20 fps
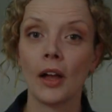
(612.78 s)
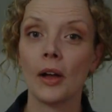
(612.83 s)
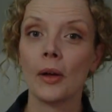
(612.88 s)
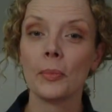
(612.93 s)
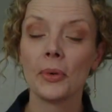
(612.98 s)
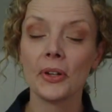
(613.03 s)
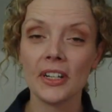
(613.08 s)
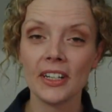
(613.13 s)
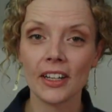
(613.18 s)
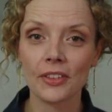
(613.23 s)

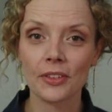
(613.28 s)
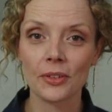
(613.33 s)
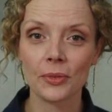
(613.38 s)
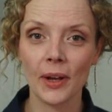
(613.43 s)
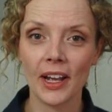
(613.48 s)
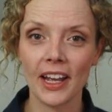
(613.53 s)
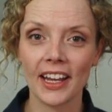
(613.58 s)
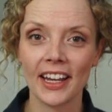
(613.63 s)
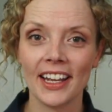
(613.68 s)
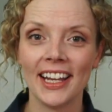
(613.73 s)
Put another
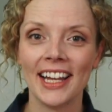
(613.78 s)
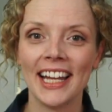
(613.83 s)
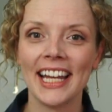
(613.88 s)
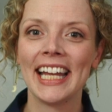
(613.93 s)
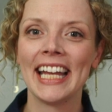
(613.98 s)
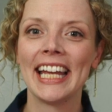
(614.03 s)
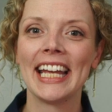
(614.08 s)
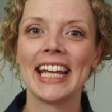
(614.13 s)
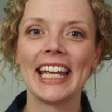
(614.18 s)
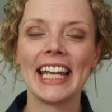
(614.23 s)
way,
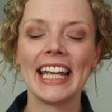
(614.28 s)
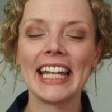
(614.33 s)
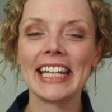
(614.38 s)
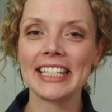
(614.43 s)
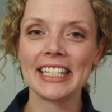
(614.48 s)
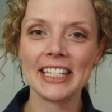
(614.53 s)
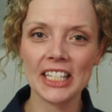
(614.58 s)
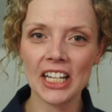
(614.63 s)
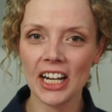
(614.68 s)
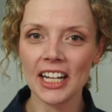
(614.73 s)
it's
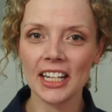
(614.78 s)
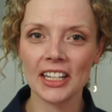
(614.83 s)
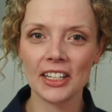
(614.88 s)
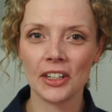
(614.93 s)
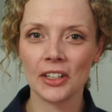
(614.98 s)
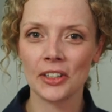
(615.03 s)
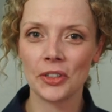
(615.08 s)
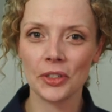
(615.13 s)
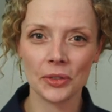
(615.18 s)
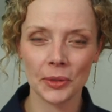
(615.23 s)
not
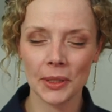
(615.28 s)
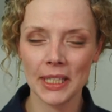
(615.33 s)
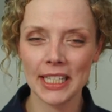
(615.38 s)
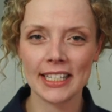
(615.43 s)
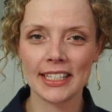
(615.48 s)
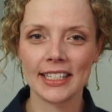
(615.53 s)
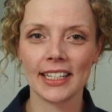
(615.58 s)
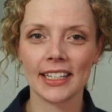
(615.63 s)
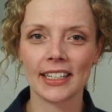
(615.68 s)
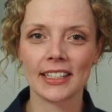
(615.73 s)
a
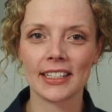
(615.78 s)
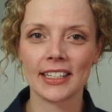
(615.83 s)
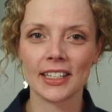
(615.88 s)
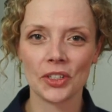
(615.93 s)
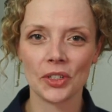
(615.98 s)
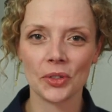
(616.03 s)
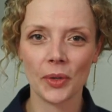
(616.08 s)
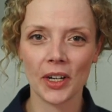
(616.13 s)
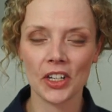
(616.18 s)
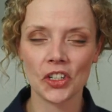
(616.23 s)
dualistic
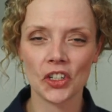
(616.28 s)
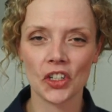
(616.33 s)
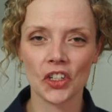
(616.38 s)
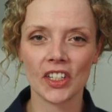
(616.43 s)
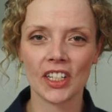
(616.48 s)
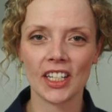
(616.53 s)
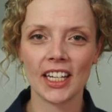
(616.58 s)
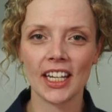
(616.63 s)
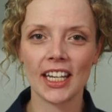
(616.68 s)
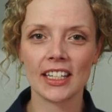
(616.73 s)

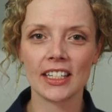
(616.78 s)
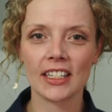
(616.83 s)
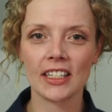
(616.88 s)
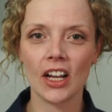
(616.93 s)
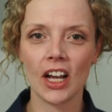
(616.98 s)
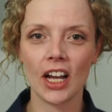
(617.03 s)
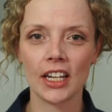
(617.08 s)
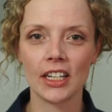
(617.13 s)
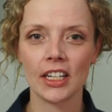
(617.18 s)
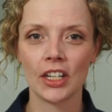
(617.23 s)
situation. It's
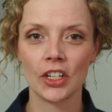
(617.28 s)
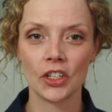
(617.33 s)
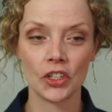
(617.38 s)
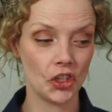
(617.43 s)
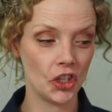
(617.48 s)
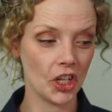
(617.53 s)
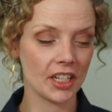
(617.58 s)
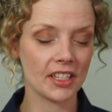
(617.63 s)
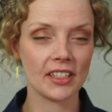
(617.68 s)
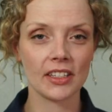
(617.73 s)
not
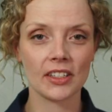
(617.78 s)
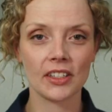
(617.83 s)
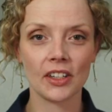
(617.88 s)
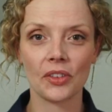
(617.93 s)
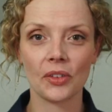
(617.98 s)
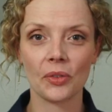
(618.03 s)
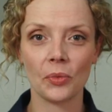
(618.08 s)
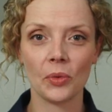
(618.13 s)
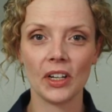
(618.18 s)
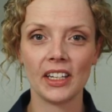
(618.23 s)
justice on
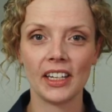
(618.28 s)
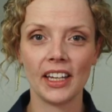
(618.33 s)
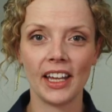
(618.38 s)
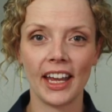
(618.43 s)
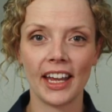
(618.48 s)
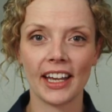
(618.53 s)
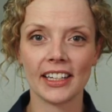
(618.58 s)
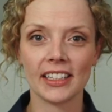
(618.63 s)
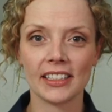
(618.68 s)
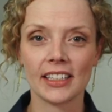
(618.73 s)
the one
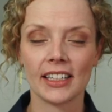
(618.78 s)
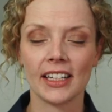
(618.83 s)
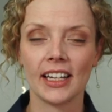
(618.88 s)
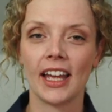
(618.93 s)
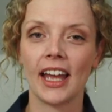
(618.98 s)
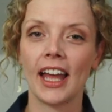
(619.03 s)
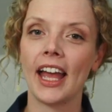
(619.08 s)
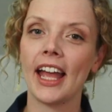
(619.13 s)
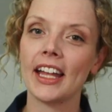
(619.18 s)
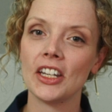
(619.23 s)
hand
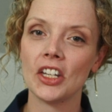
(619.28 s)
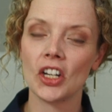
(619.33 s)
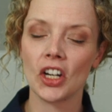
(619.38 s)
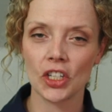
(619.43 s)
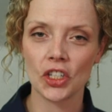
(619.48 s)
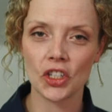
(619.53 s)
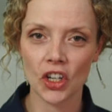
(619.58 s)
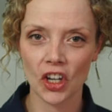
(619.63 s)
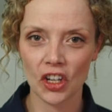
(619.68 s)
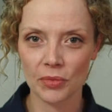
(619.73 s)
and
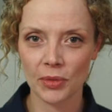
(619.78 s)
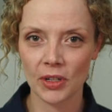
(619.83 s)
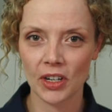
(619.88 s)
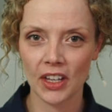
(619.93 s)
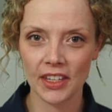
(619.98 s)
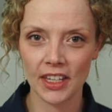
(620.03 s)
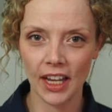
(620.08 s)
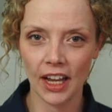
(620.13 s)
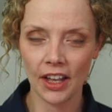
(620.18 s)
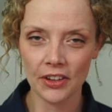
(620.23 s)
non-judgment
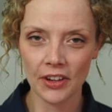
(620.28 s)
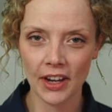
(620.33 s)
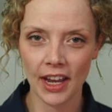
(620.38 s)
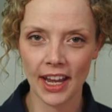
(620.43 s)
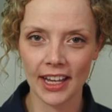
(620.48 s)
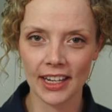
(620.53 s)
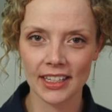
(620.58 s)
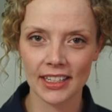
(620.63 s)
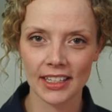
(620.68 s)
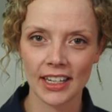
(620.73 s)
on the other
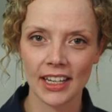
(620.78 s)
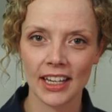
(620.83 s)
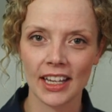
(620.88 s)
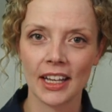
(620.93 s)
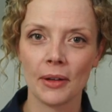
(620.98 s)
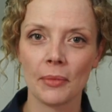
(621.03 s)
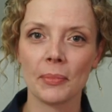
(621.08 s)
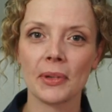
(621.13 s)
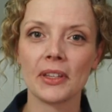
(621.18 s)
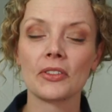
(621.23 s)
hand,
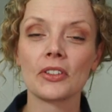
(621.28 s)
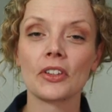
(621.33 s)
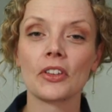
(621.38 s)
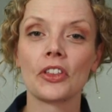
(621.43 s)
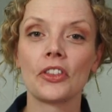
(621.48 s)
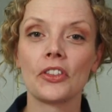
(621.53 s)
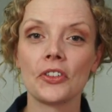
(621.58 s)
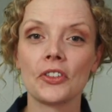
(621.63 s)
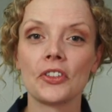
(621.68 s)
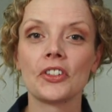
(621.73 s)
but there's a
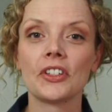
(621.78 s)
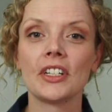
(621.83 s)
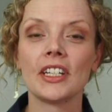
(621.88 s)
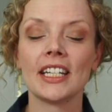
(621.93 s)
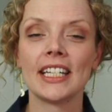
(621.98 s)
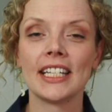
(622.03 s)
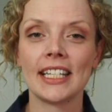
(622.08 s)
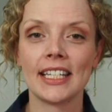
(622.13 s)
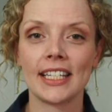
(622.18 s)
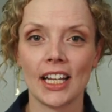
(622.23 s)
third
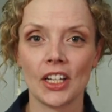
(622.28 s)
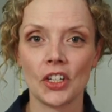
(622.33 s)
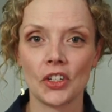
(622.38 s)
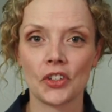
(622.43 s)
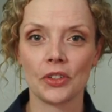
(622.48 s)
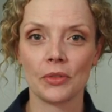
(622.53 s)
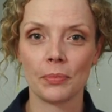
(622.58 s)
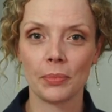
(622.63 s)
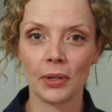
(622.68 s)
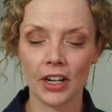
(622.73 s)

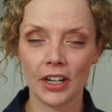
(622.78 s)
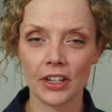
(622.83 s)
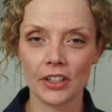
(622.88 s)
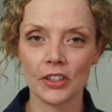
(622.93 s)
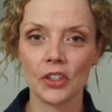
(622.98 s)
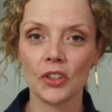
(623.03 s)
essential part.